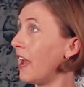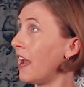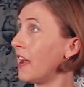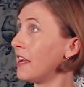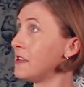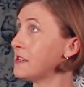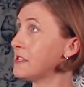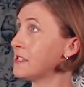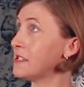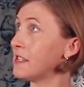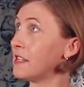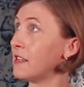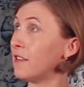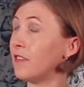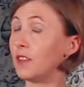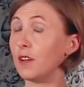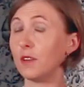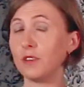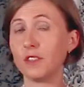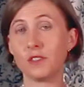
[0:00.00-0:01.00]
And
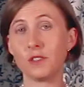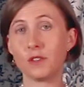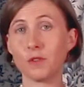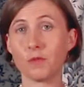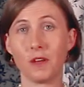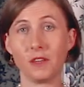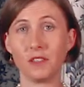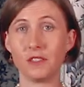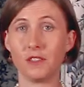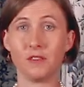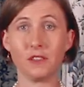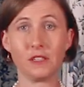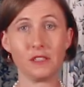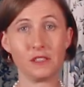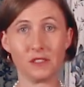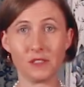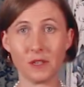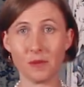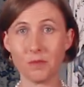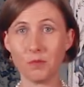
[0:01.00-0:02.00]
even though this is a relatively
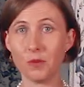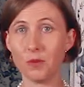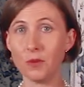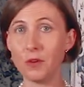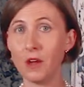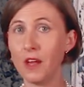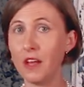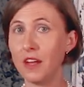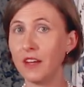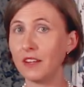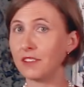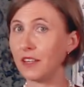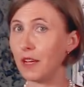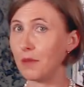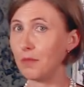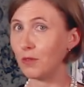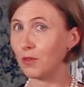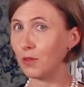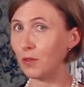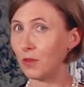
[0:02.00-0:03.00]
simple
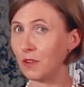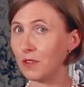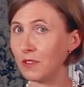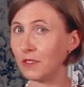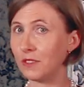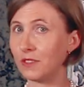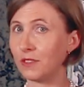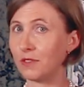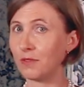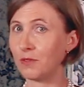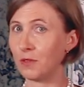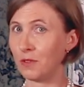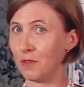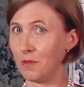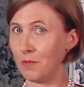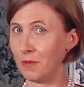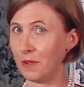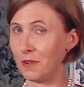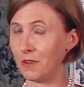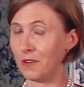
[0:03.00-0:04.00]
type of cornice for
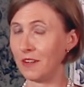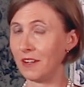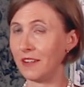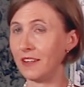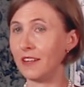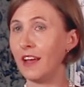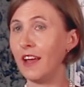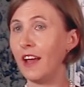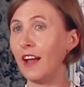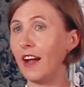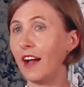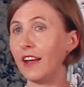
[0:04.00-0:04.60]
the period,